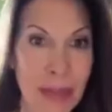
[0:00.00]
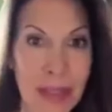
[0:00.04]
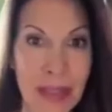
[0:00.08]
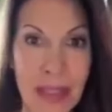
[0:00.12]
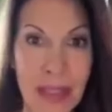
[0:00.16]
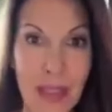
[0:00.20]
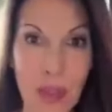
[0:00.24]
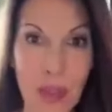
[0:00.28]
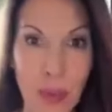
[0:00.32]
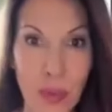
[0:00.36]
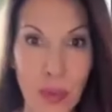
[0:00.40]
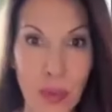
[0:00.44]
Is
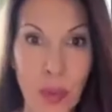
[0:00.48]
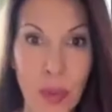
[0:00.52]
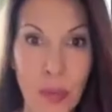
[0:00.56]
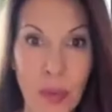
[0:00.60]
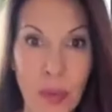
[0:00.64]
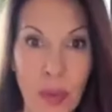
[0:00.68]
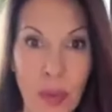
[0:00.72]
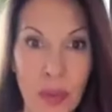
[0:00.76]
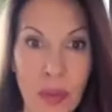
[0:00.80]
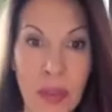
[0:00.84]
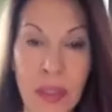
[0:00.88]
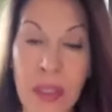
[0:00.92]
this
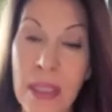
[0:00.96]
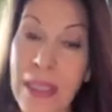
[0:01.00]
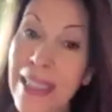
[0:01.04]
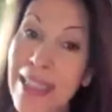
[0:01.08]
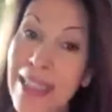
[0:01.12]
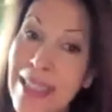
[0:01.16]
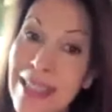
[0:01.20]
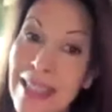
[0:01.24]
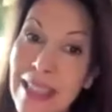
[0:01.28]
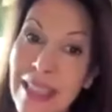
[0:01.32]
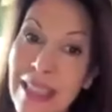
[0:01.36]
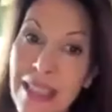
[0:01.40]
normal? And
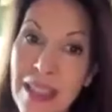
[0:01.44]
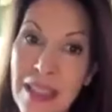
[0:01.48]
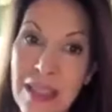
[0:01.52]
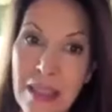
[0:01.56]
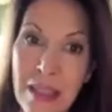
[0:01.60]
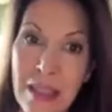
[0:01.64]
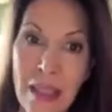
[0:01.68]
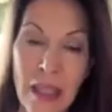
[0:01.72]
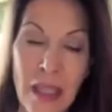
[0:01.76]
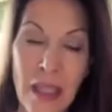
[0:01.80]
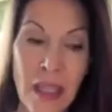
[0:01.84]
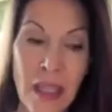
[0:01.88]
yes, it is,